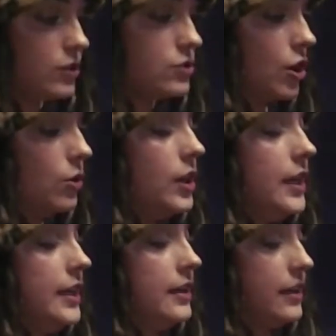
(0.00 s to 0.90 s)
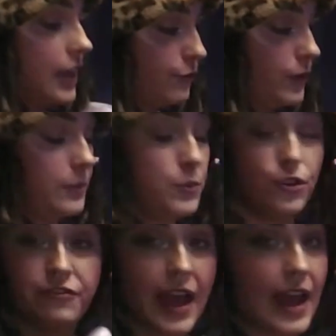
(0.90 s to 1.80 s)
So if we
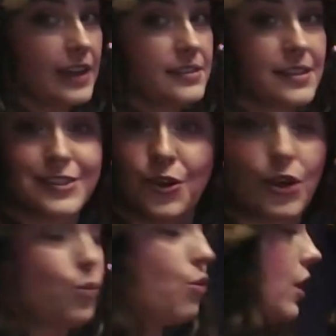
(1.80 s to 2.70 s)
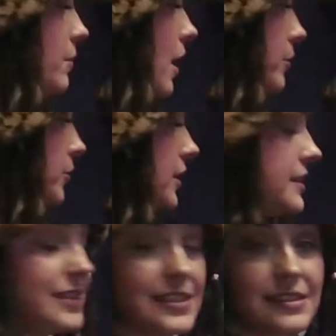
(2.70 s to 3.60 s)
move fast, it's going to warm up. You're going
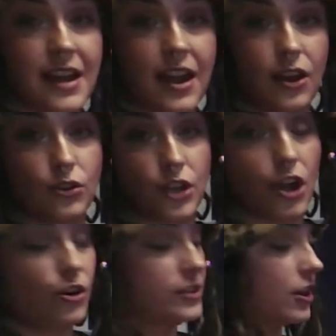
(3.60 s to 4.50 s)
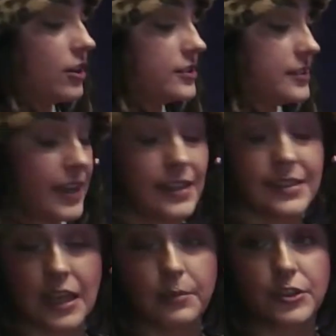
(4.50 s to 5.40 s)
to see this dial go because our
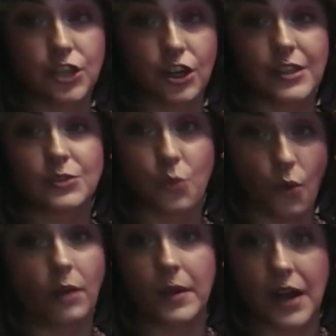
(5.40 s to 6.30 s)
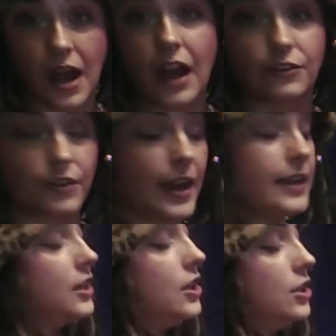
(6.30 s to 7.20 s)
skin temperature is warm and hot,
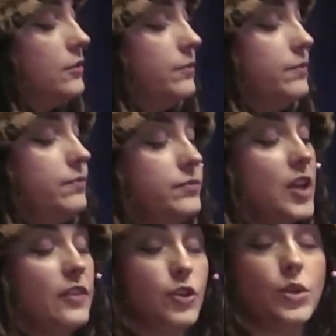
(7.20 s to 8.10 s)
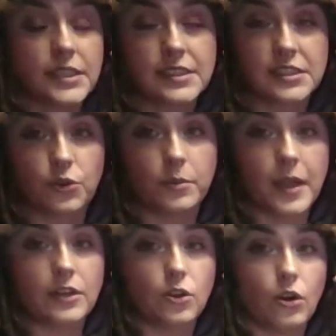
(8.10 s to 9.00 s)
right? If you want this to
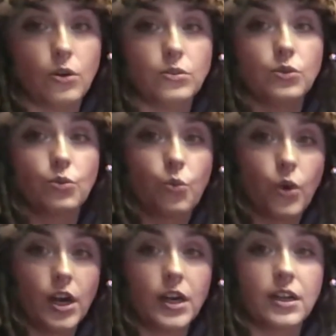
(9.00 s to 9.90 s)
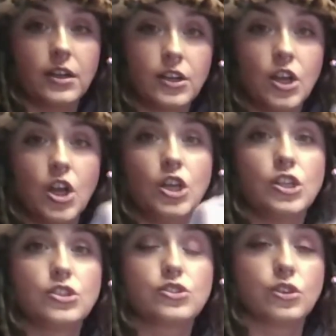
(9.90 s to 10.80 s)
remain cold, work
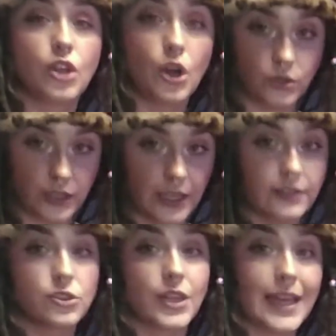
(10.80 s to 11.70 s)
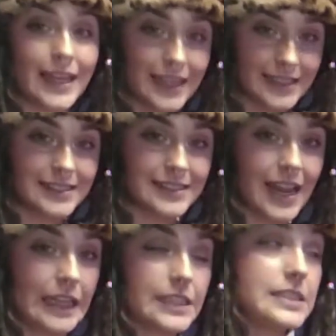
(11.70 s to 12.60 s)
slowly so that it can
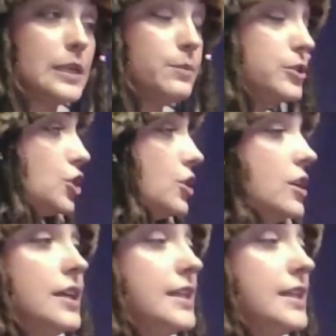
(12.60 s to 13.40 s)
stay this temperature.